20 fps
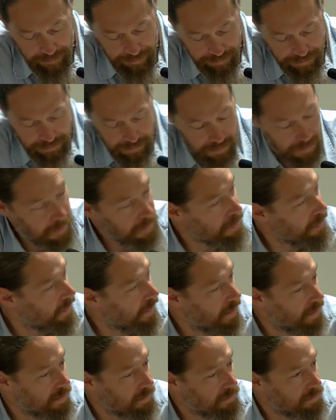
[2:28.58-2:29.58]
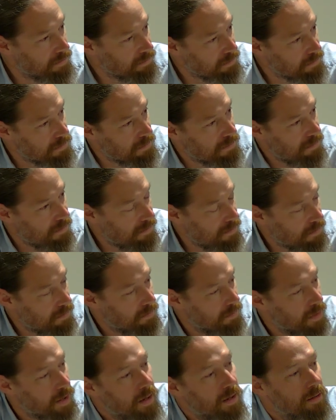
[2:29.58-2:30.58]
Wait a second. Let's make sure Ms.
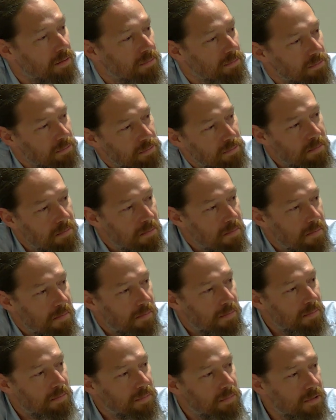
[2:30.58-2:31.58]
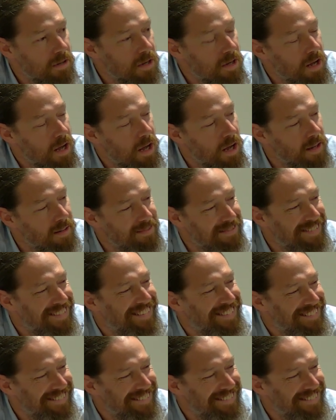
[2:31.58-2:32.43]
Crosby, do you have anything to